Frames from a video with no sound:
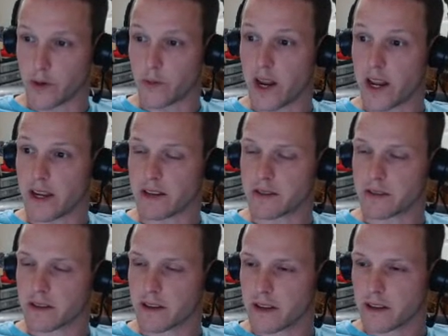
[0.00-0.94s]

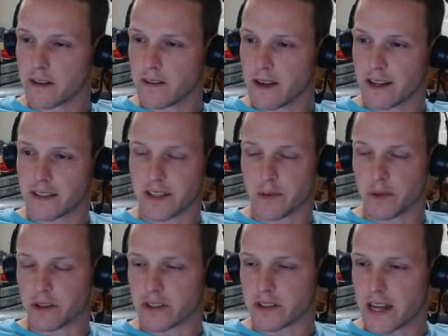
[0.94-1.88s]
rates, and
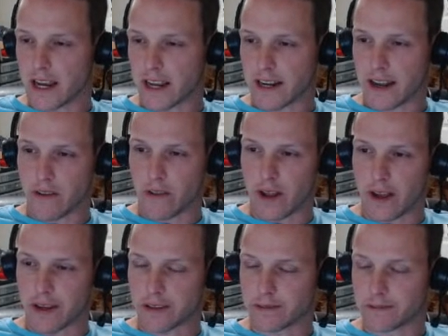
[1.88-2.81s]
typically just knock it down
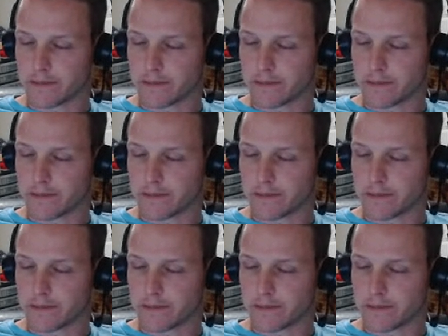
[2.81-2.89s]
like